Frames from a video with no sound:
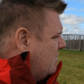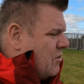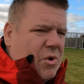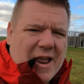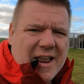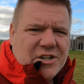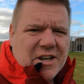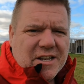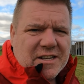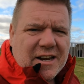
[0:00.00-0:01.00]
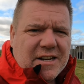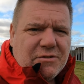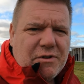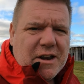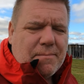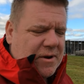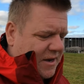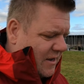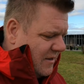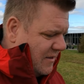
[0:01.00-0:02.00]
Don't know what age it is, I need to read up on it.